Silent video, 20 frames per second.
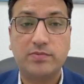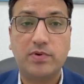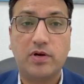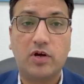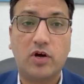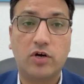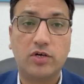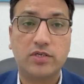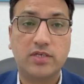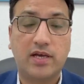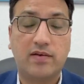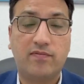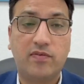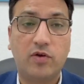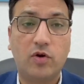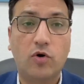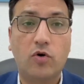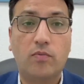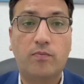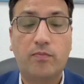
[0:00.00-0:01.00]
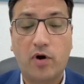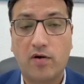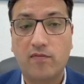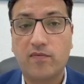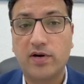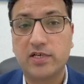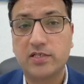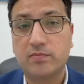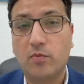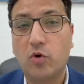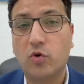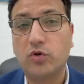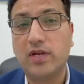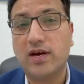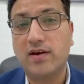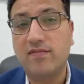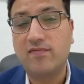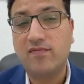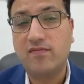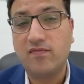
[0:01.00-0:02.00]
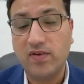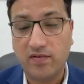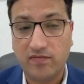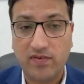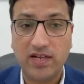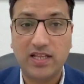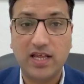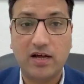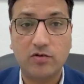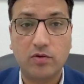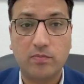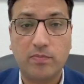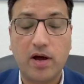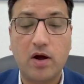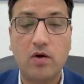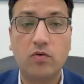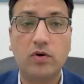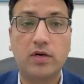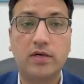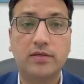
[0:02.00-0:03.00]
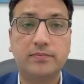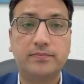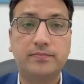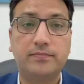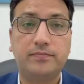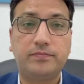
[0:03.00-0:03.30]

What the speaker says: because if your profit is more than £50,000,